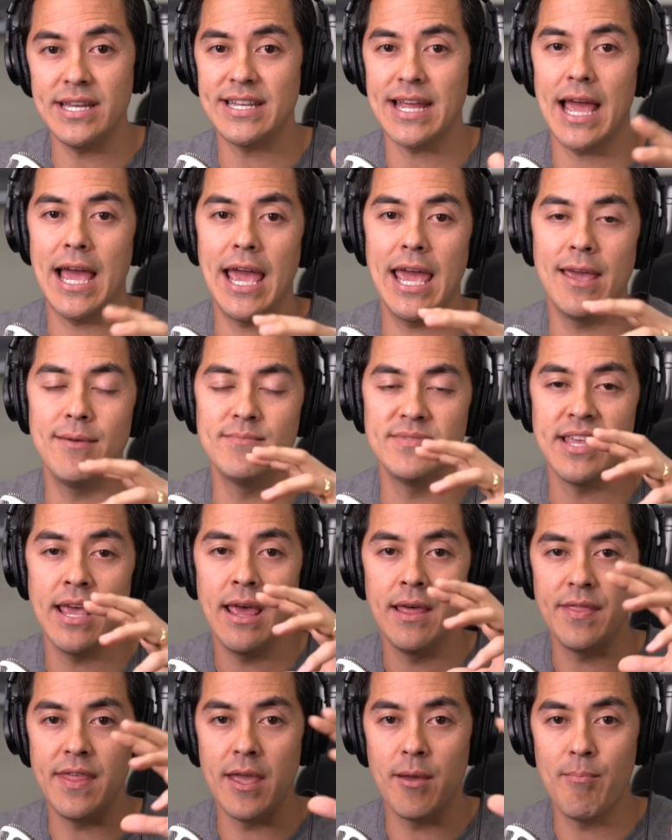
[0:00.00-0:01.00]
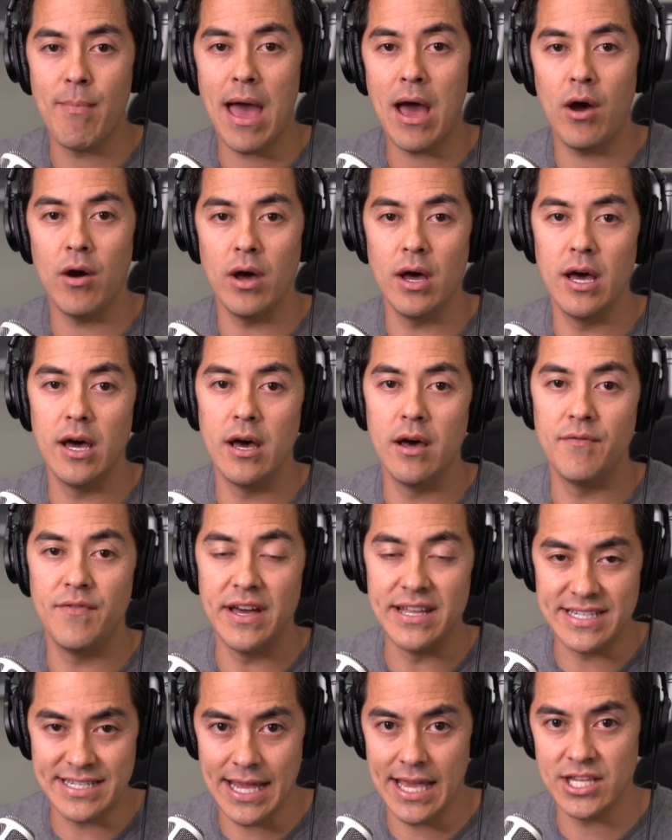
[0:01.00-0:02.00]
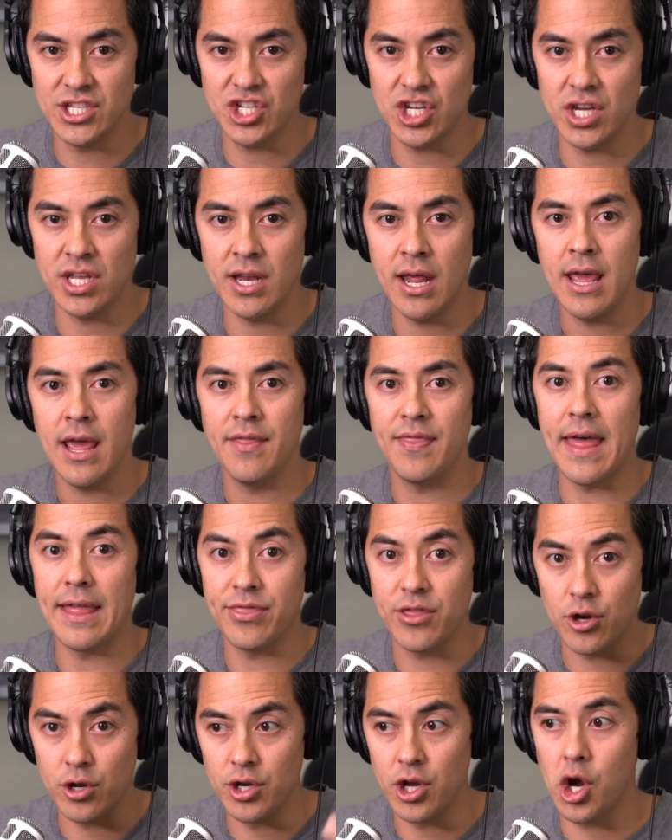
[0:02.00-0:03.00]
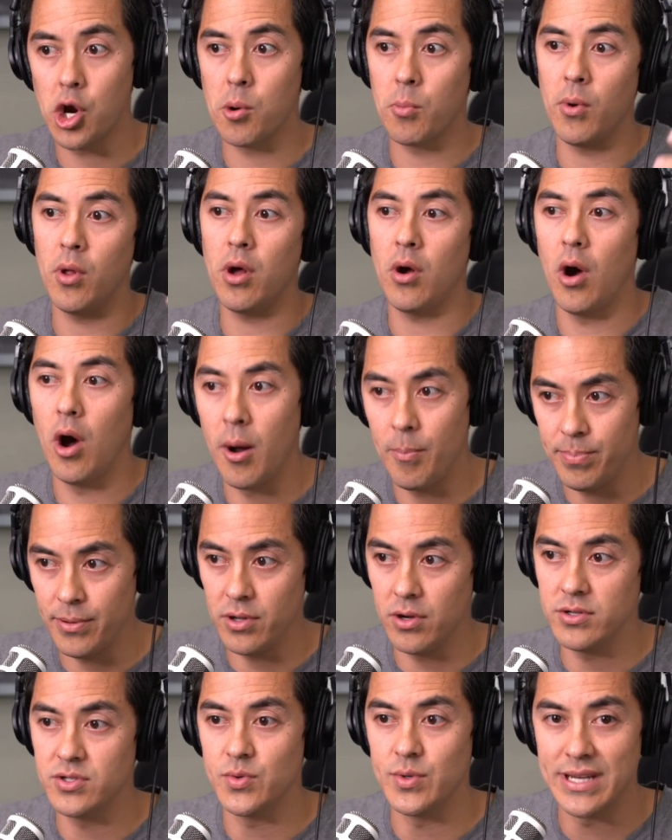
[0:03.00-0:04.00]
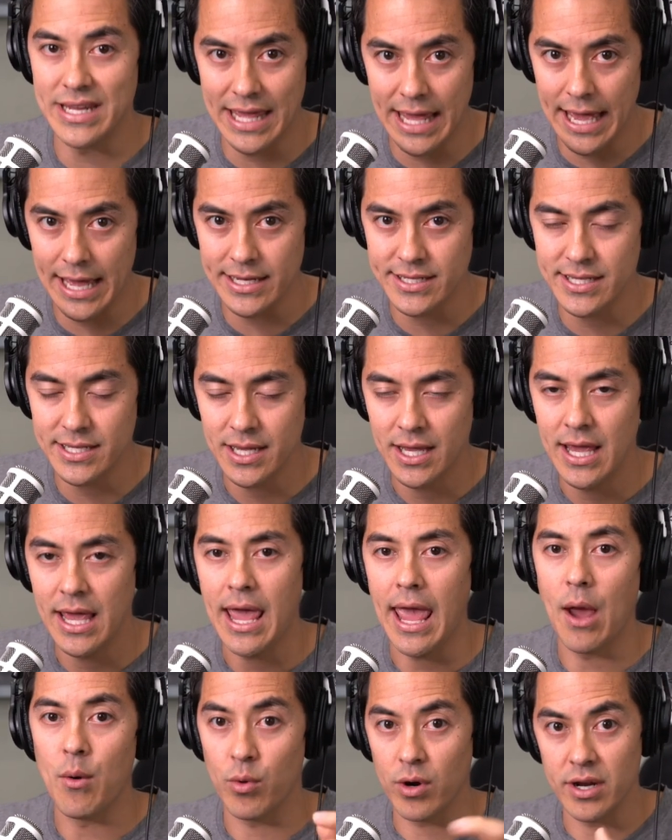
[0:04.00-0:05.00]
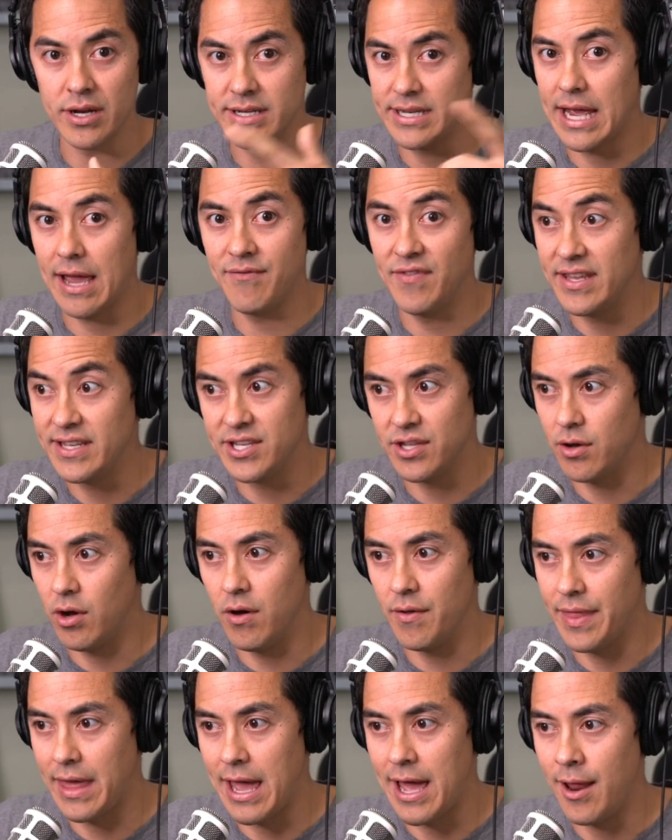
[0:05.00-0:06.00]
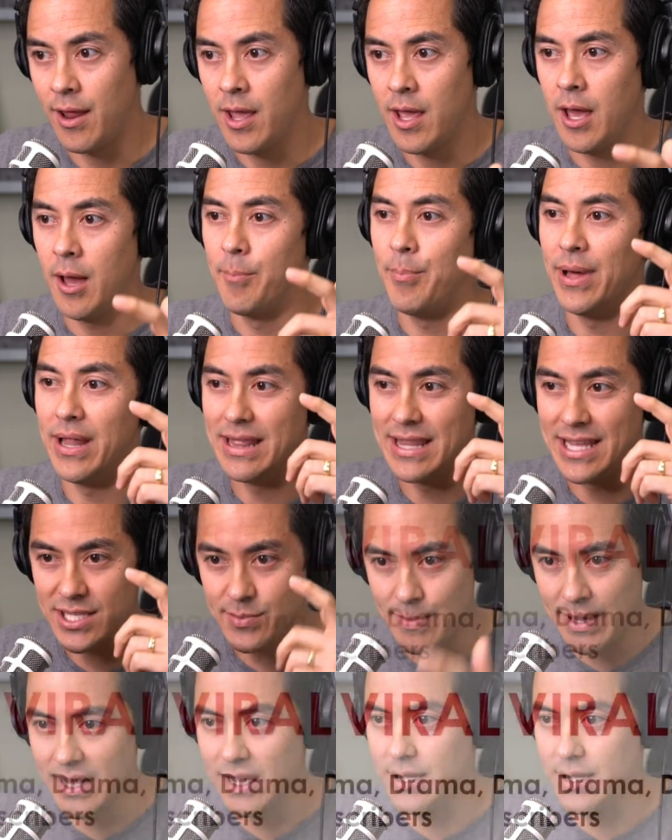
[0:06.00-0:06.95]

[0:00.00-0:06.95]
times the amount of attention that their normal uploads would get. And we're gonna dive into all that, but let's make